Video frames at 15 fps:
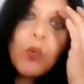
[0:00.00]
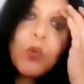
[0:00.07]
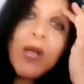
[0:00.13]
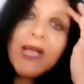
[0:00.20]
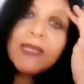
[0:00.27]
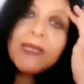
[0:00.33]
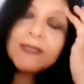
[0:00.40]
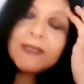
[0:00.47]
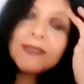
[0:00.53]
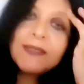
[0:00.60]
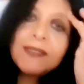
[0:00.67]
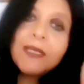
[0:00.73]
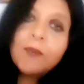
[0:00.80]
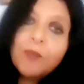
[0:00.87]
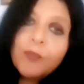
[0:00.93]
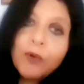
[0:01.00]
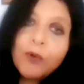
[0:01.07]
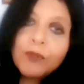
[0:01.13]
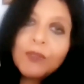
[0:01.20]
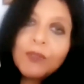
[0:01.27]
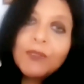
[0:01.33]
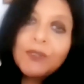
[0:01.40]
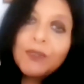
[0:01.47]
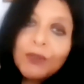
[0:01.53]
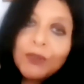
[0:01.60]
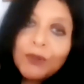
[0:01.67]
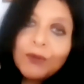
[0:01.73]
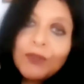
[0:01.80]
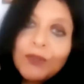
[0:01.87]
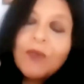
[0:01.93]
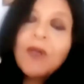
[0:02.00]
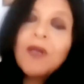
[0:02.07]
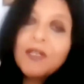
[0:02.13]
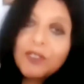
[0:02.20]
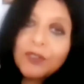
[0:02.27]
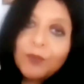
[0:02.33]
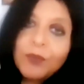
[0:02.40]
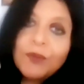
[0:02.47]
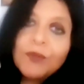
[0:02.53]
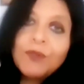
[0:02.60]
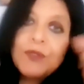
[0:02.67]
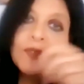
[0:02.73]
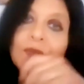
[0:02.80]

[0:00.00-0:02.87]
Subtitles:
Why is it important to you to contribute